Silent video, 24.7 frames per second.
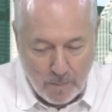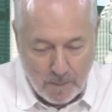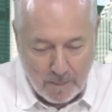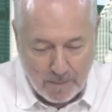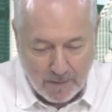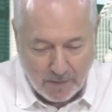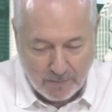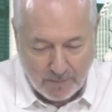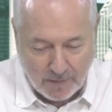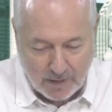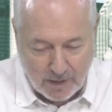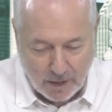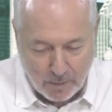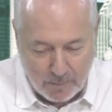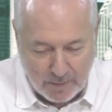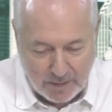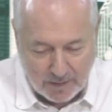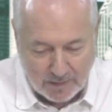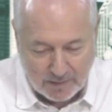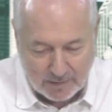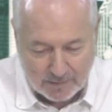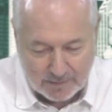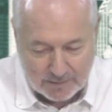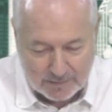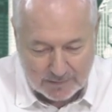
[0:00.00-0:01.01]
And they come
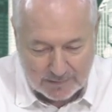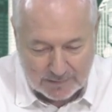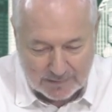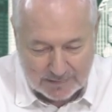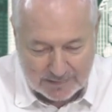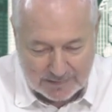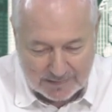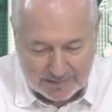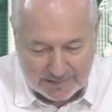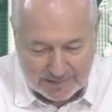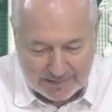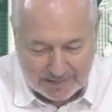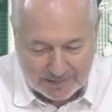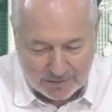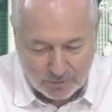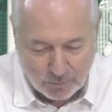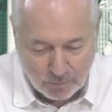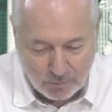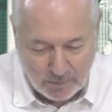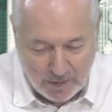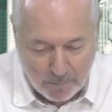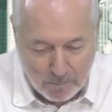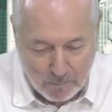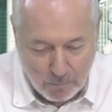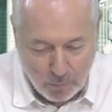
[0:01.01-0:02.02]
in, it's
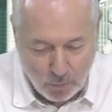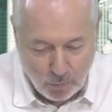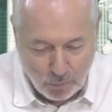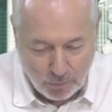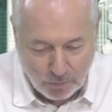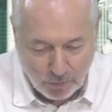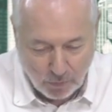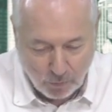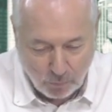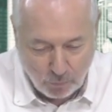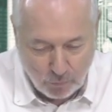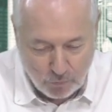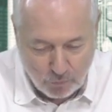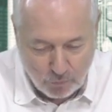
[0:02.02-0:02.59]
un embudo.